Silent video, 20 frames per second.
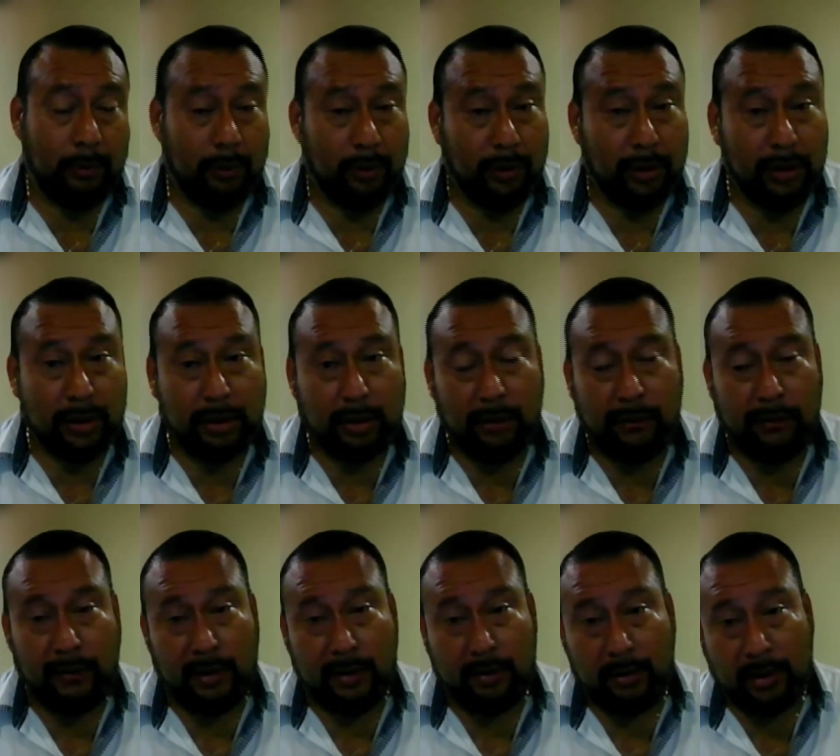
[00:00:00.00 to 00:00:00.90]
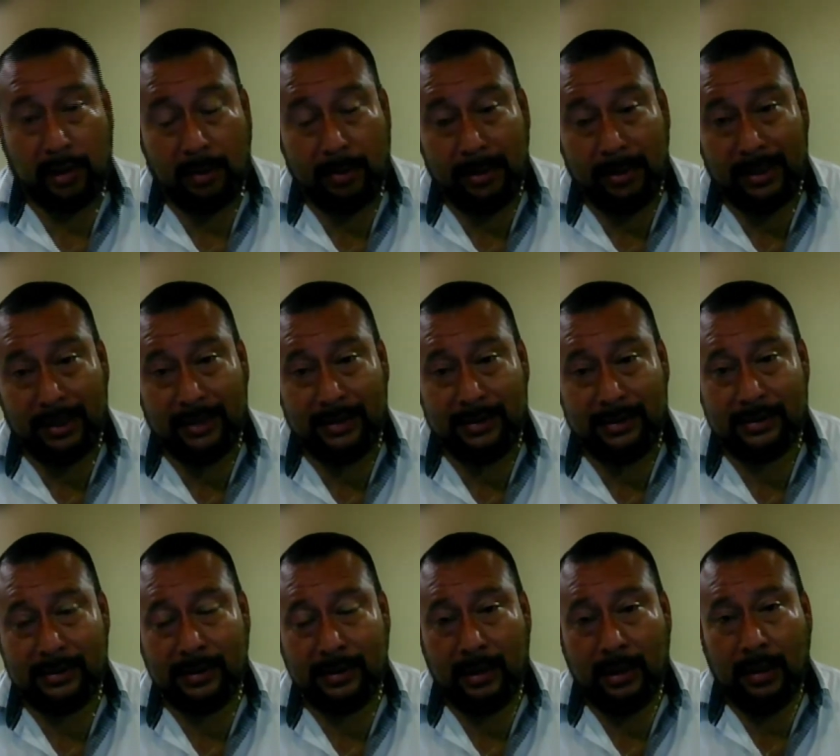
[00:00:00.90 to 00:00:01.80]
importation of
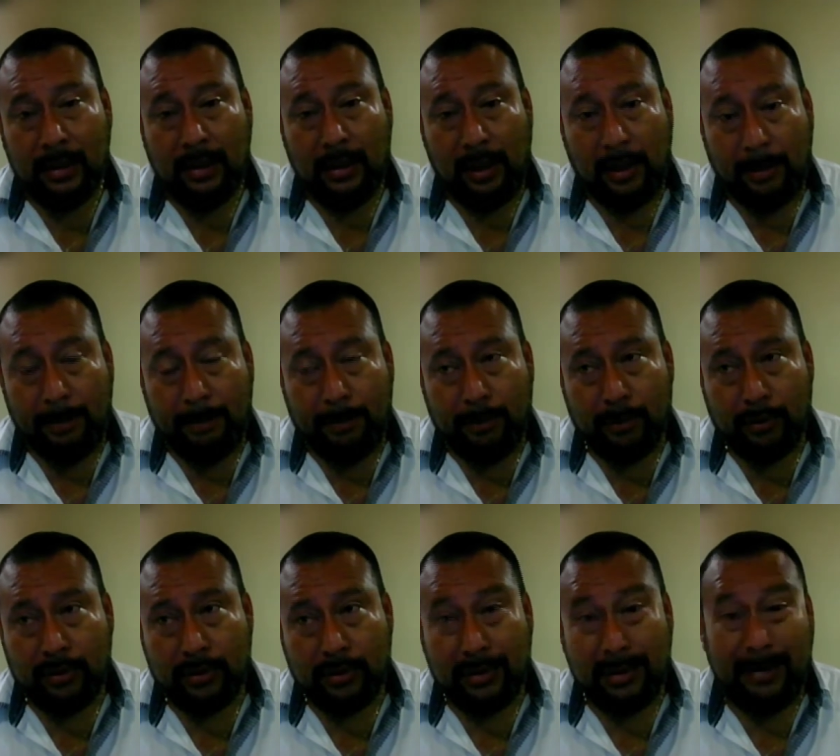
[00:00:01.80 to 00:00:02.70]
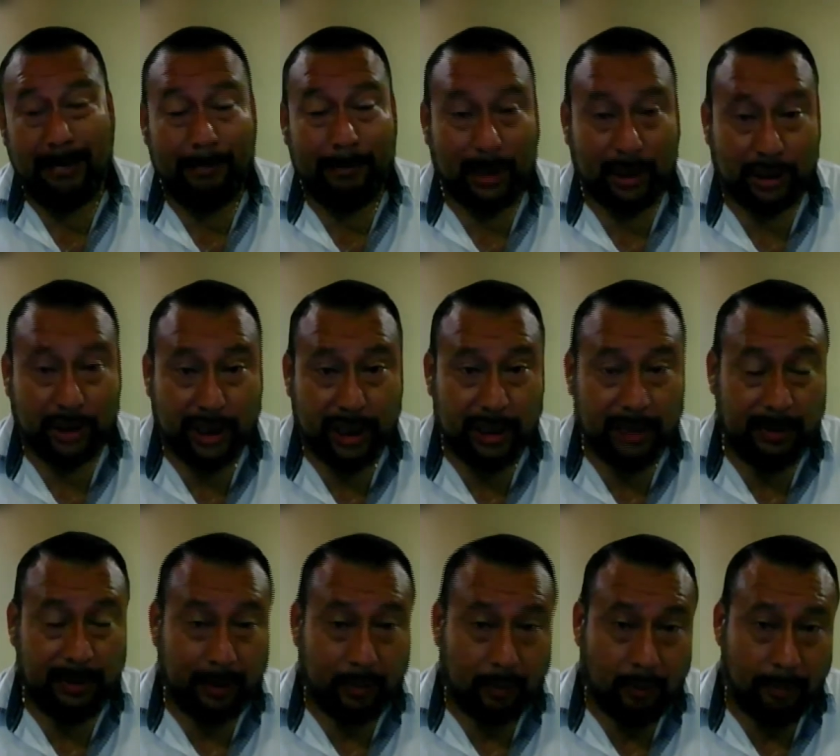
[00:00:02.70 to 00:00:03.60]
agrochemicals, inputs,
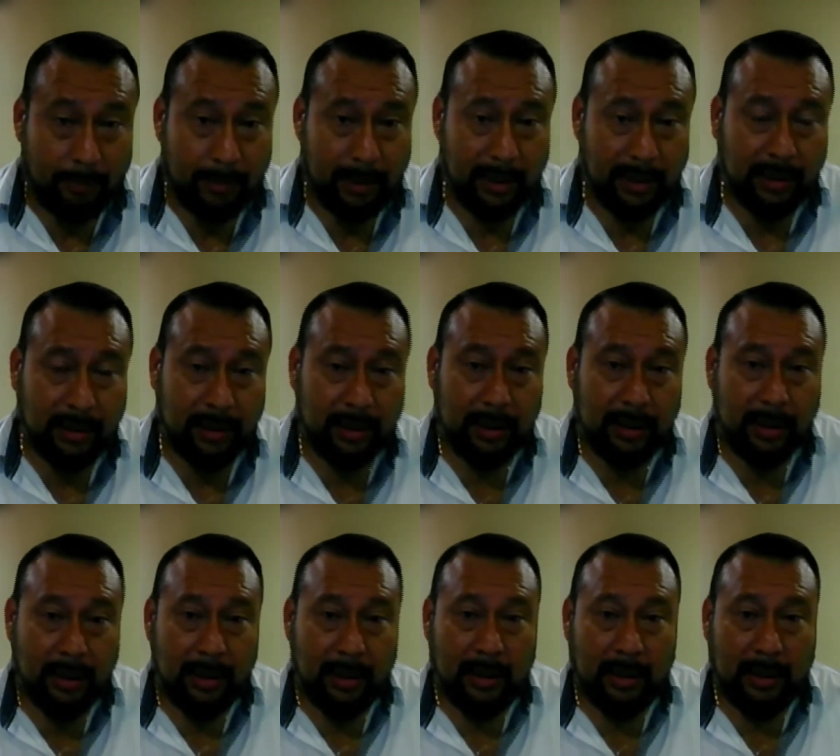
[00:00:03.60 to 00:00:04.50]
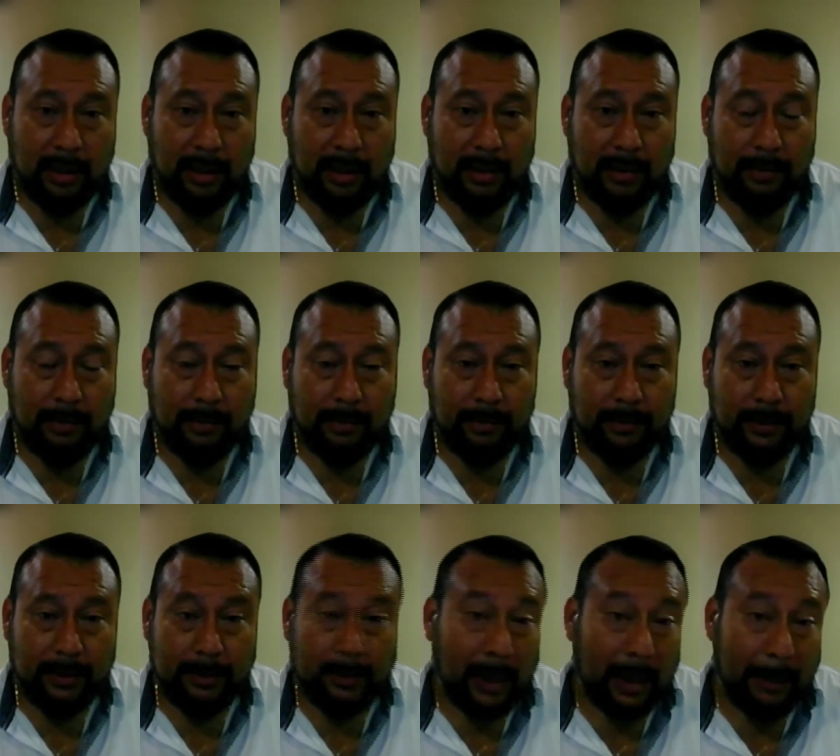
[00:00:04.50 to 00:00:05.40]
machinery, equipment, um,
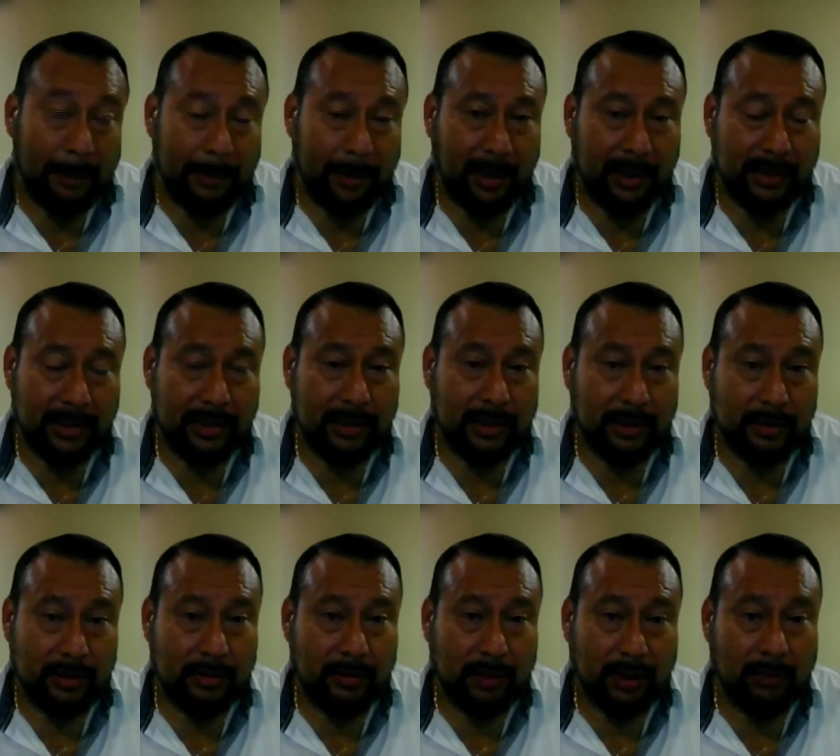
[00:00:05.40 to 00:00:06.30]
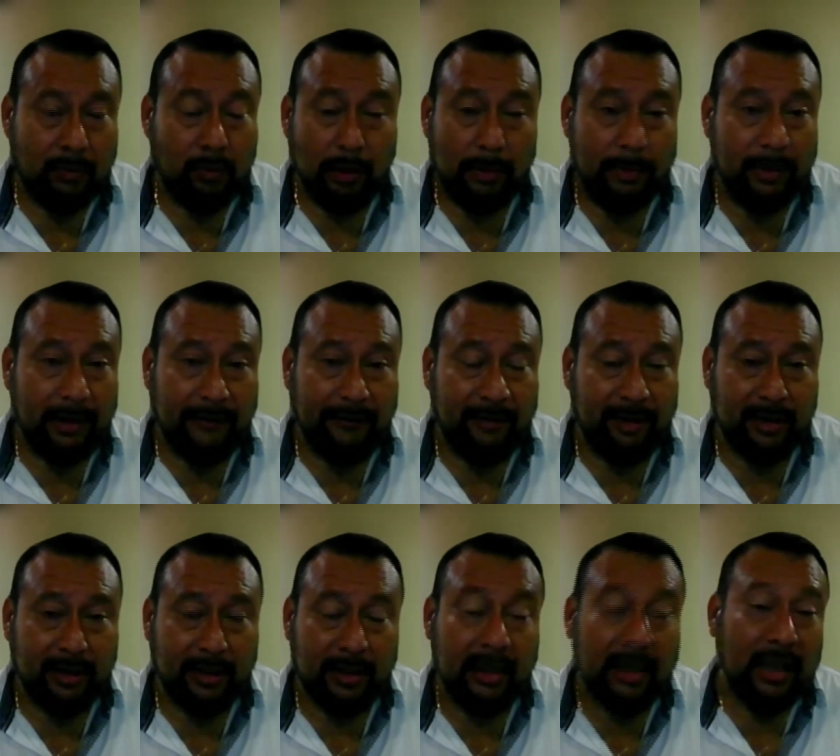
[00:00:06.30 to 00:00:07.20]
spare parts, and so on would be
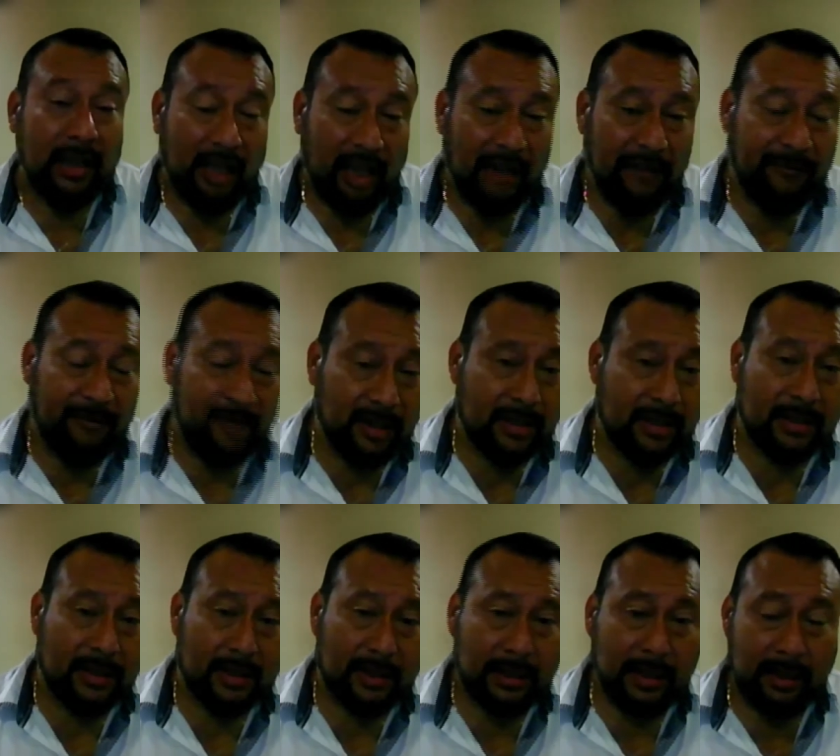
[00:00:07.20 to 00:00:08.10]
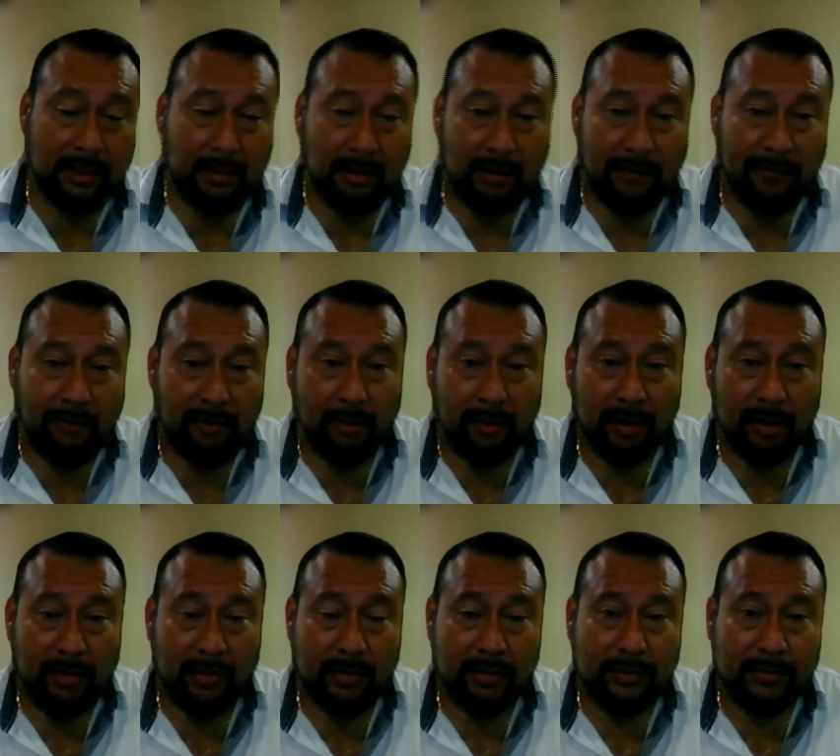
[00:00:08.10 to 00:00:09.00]
affected if this standoff
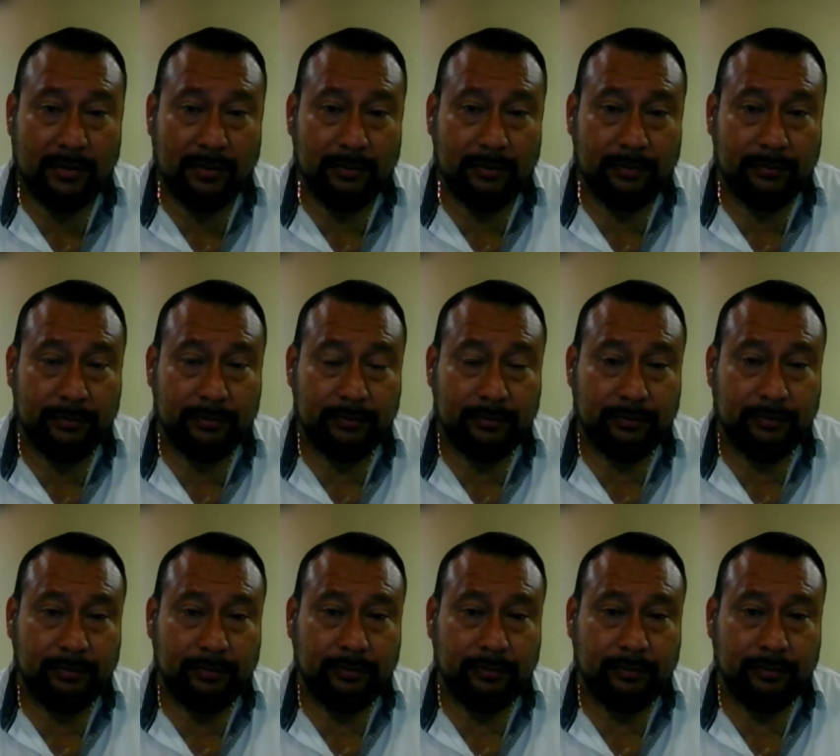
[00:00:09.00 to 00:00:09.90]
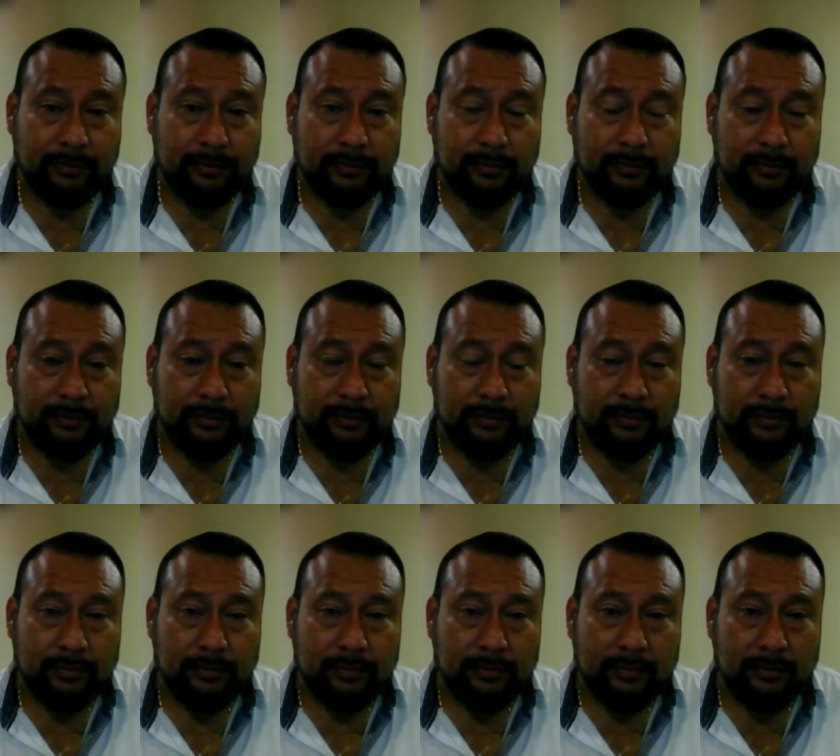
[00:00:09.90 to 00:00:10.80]
continues.
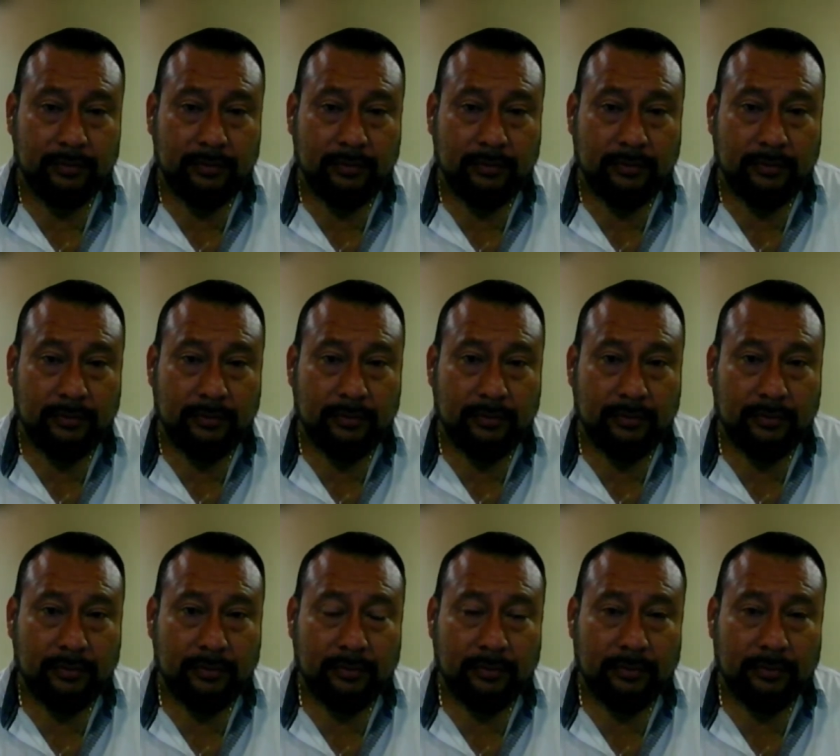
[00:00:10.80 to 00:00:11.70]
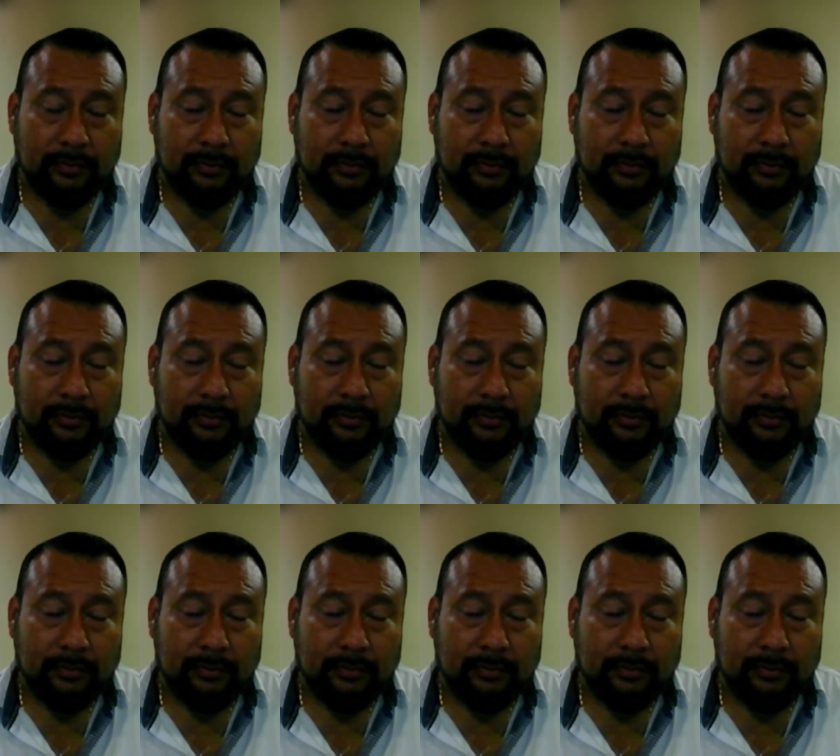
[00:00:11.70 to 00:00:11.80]
Okay. And